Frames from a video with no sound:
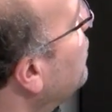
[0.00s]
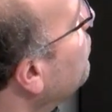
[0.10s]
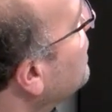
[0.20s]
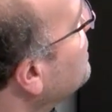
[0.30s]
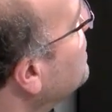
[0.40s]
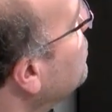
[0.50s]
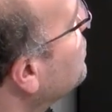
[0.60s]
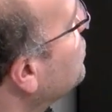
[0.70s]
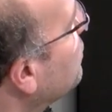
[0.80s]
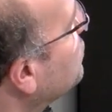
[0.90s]
And you can see the
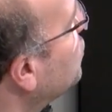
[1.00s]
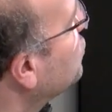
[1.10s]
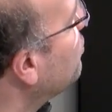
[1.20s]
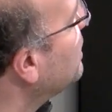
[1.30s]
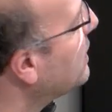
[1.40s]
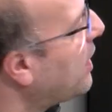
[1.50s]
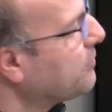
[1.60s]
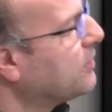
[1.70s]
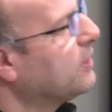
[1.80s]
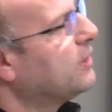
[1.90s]
stocks just going down
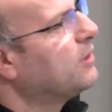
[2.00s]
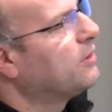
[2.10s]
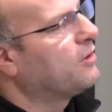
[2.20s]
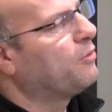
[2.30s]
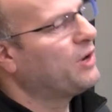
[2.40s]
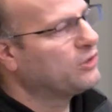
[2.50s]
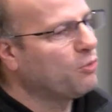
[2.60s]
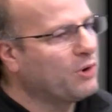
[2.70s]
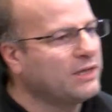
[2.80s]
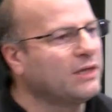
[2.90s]
uh, right
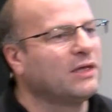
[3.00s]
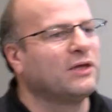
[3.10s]
away